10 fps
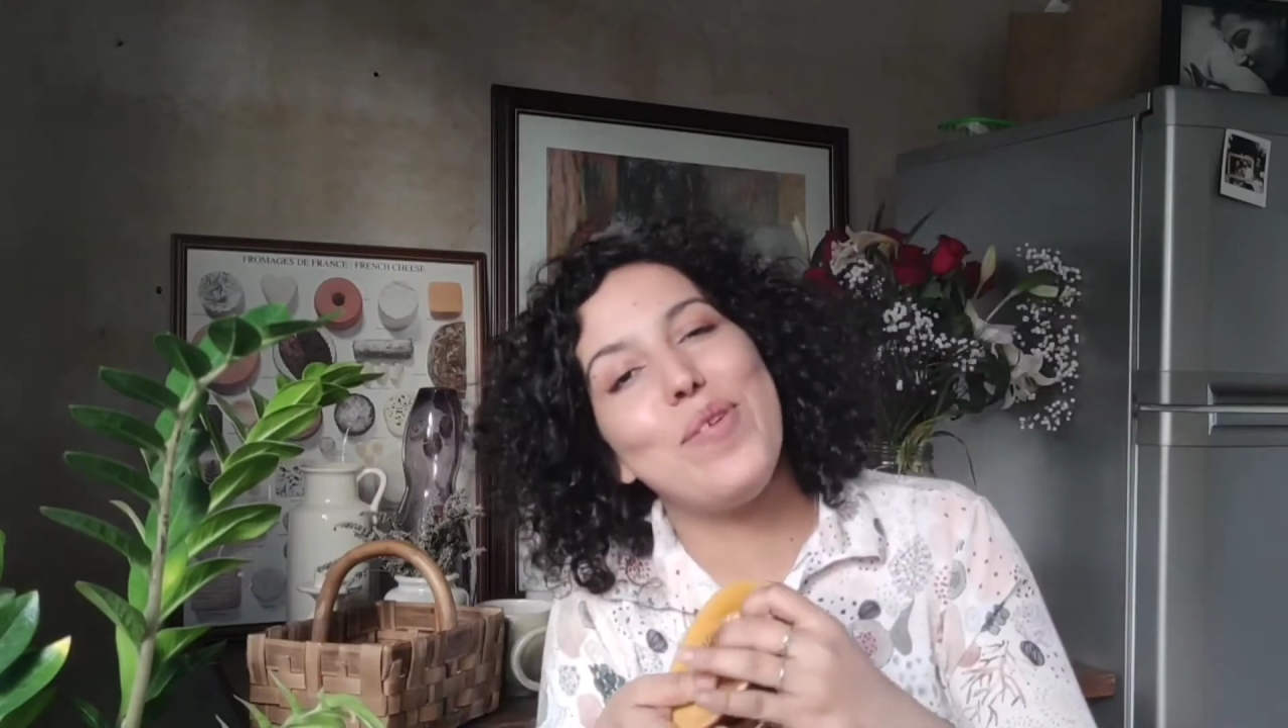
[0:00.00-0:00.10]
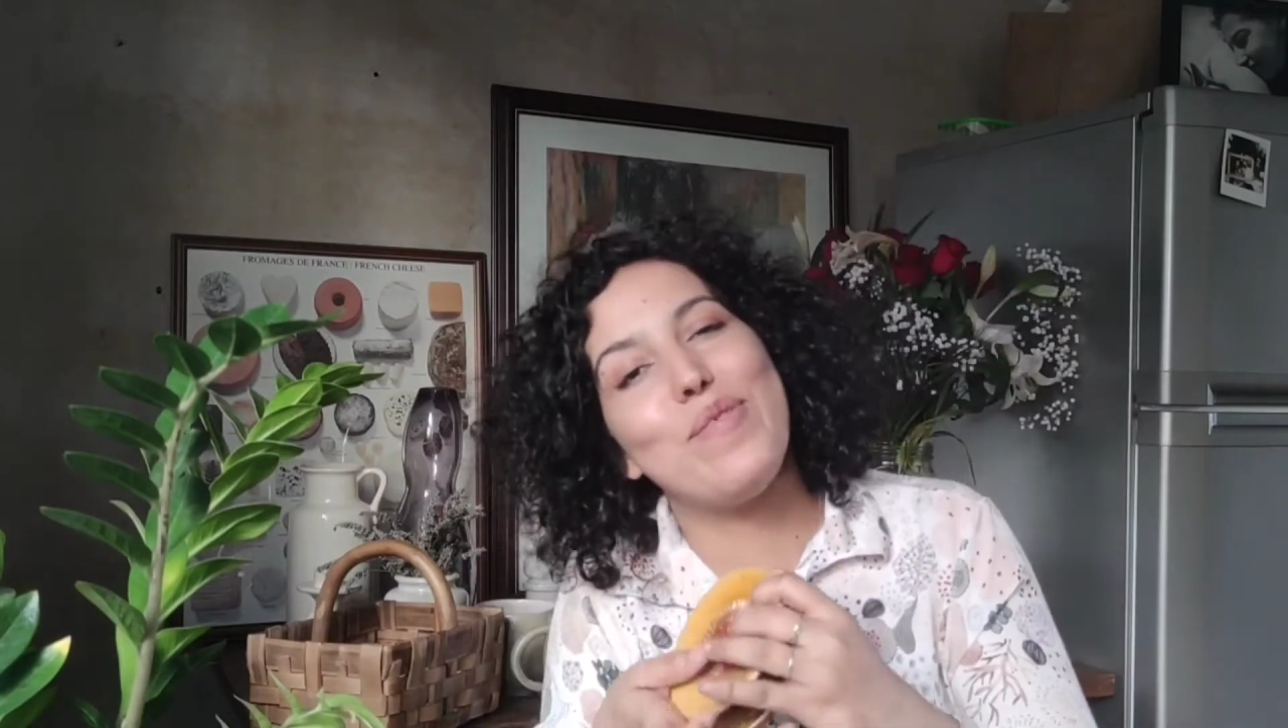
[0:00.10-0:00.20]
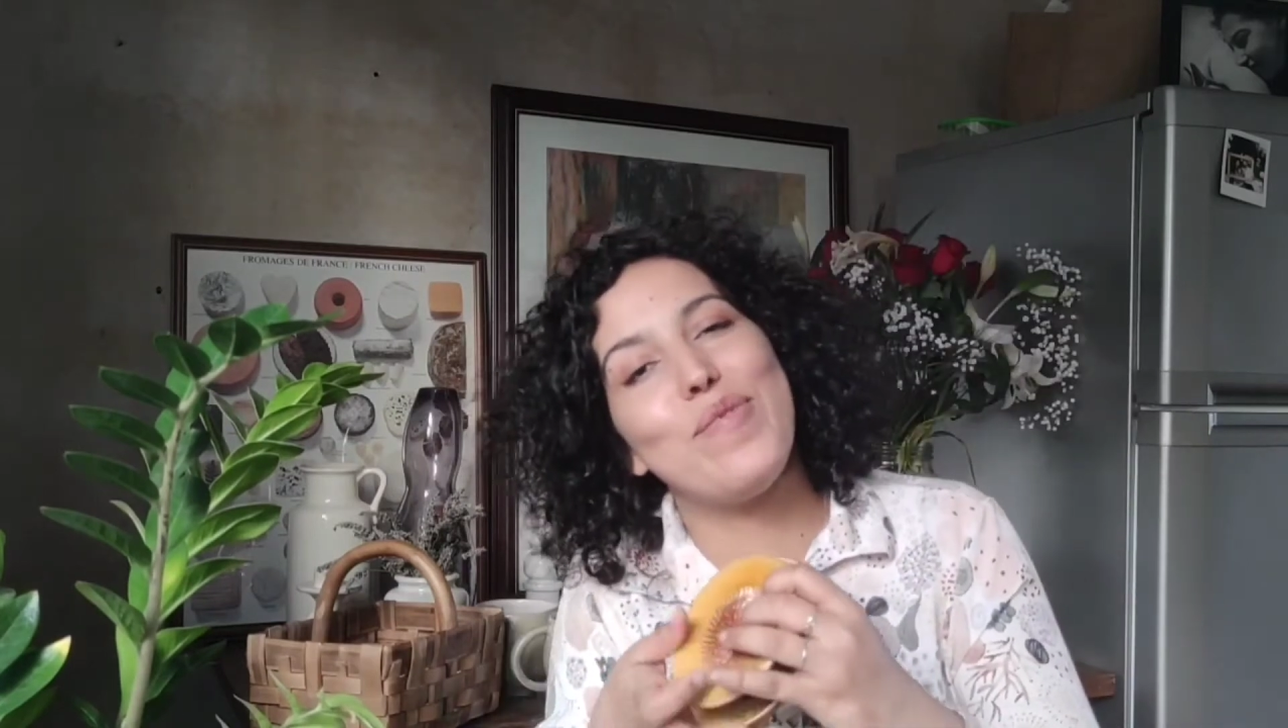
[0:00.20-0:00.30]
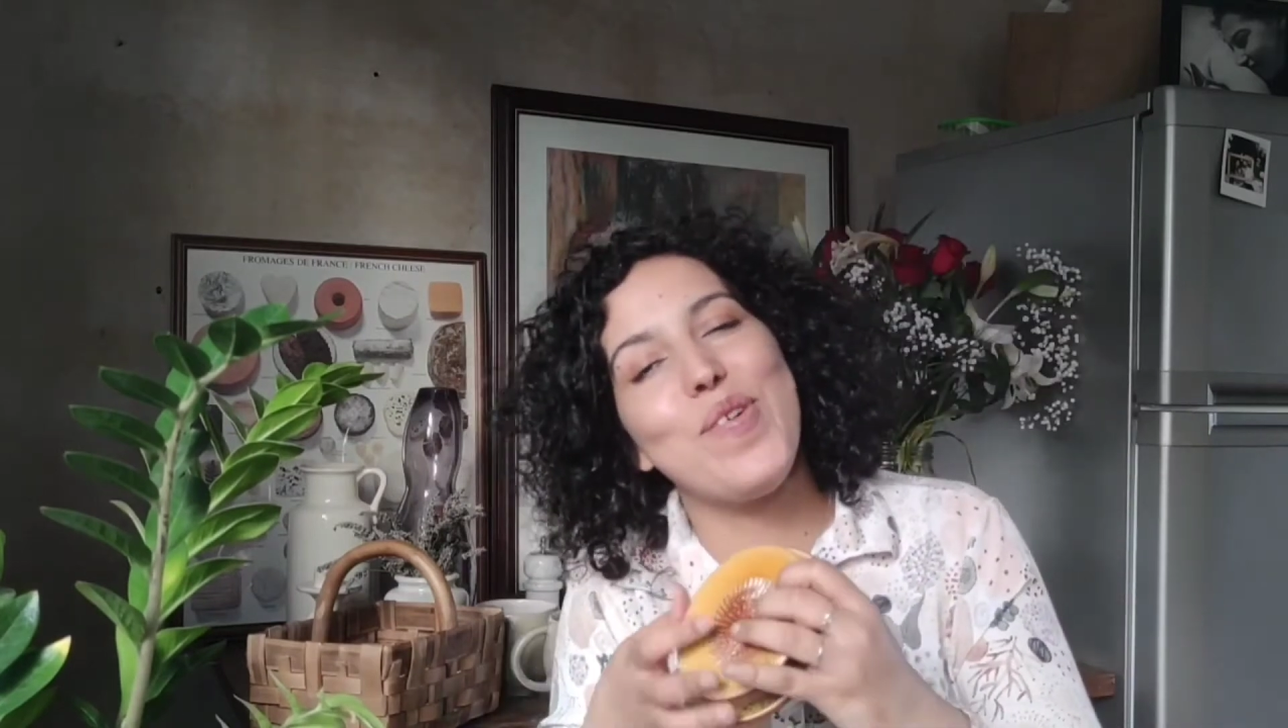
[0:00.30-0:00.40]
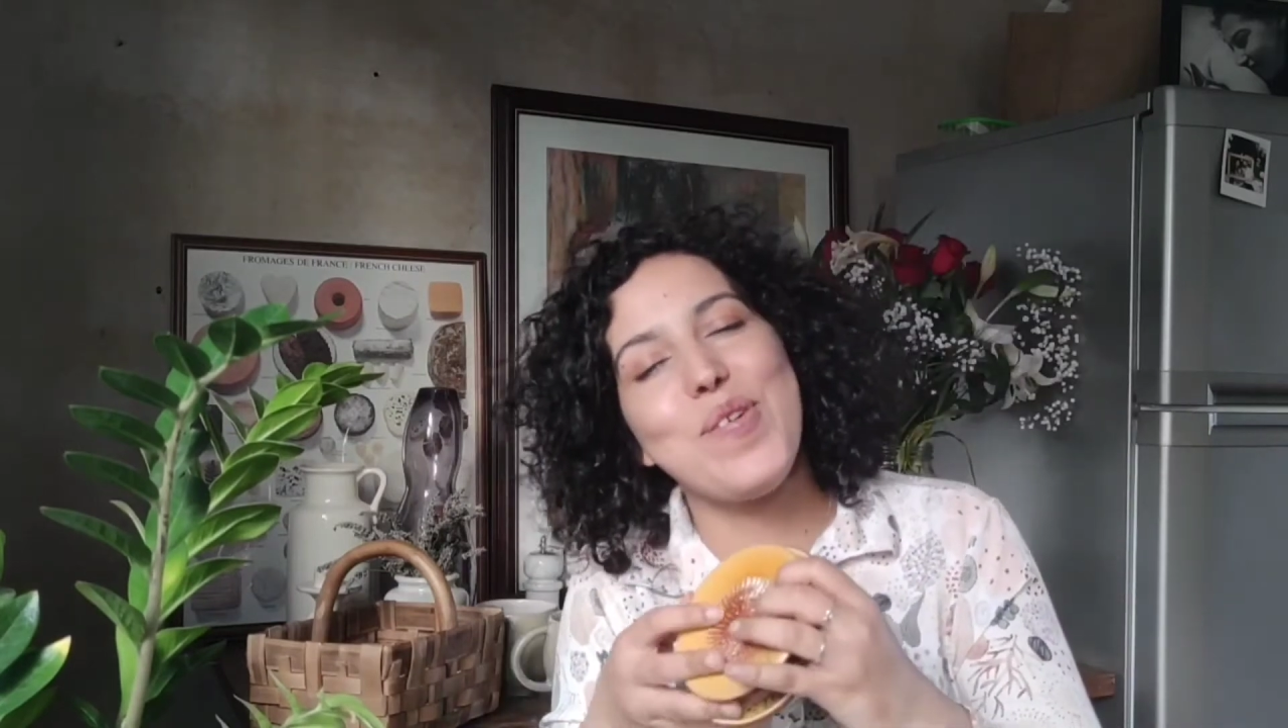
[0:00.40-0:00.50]

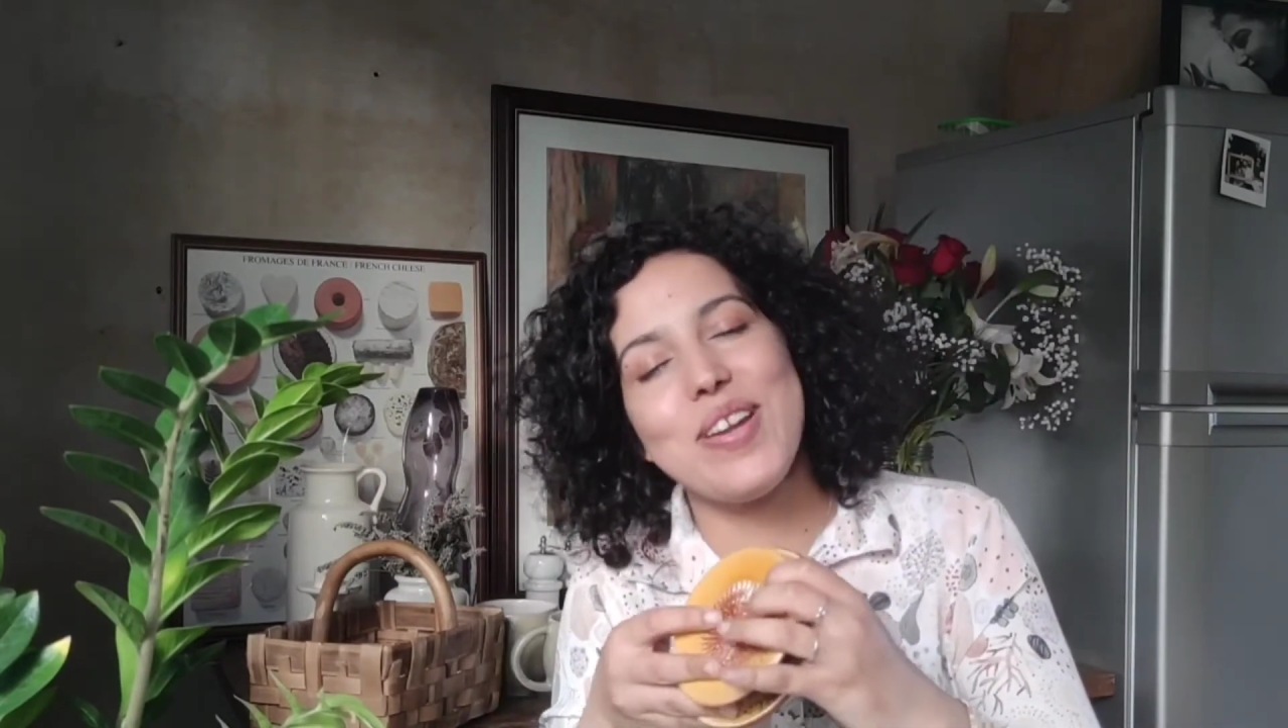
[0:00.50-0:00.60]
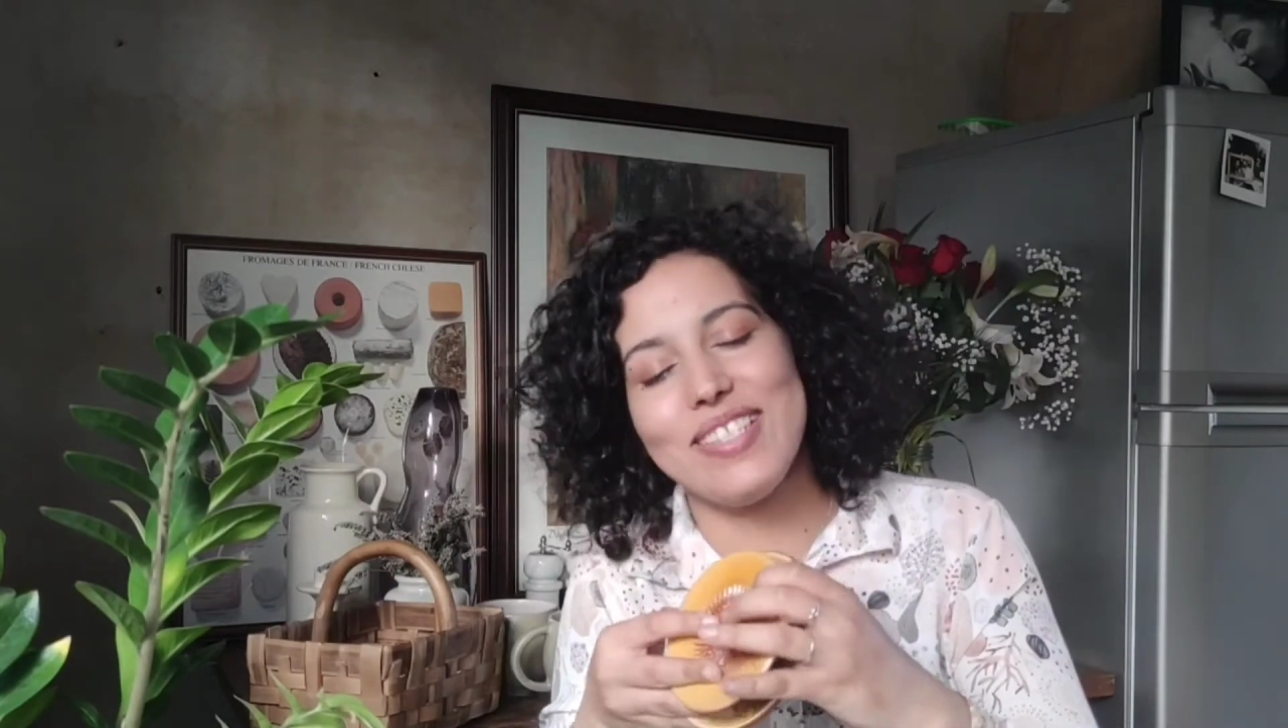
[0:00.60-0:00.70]
four,